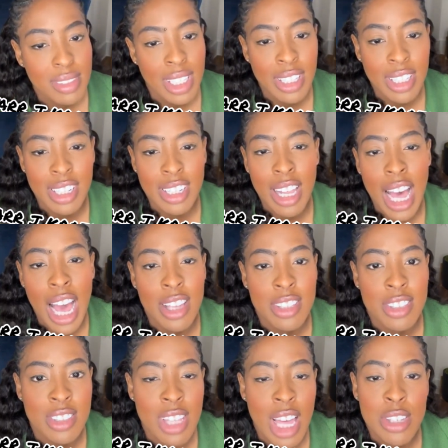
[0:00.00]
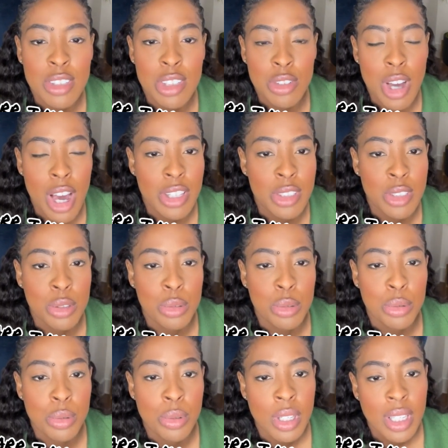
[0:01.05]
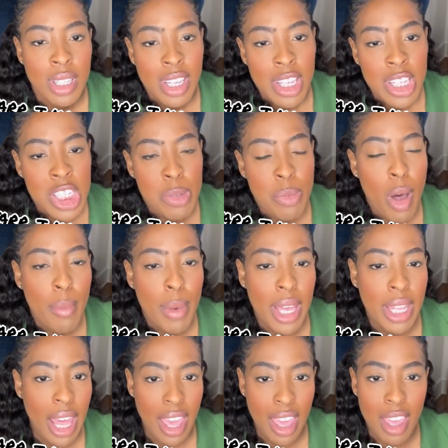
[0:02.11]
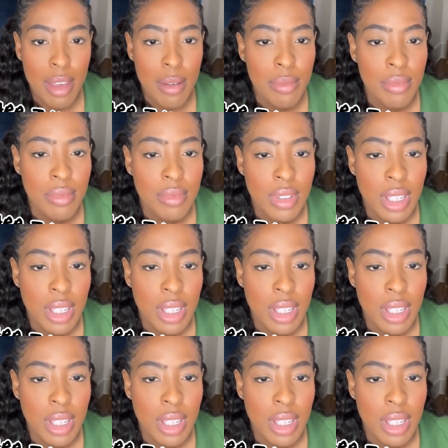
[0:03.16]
And then I used to try to spell my name